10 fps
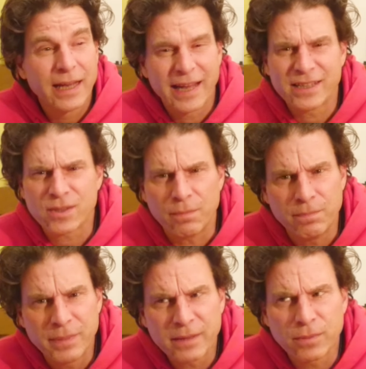And it's a
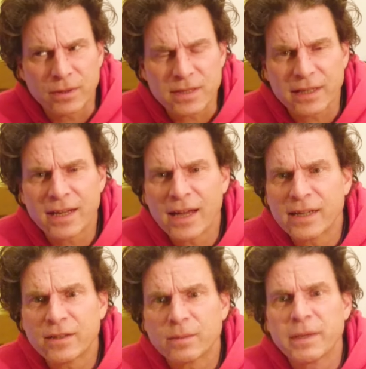big book, it's like
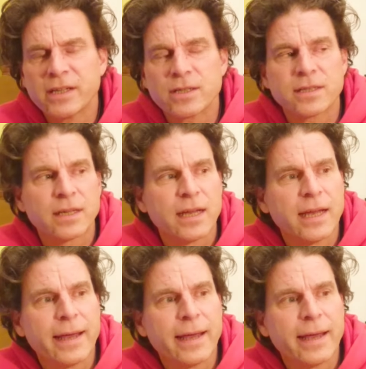900 pages.